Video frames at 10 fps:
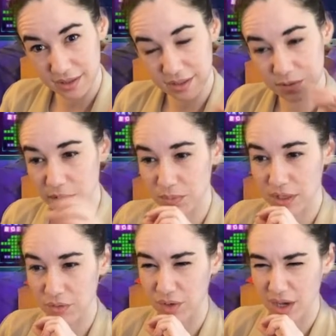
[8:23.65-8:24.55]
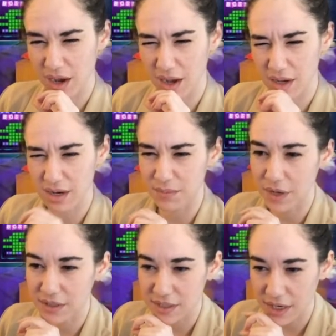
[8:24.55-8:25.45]
this might be in Riyadh, I'm
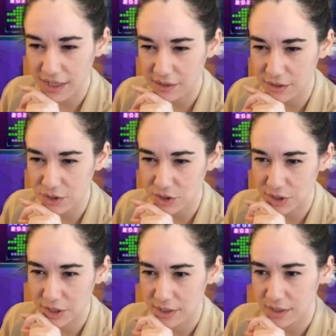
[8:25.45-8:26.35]
not entirely sure.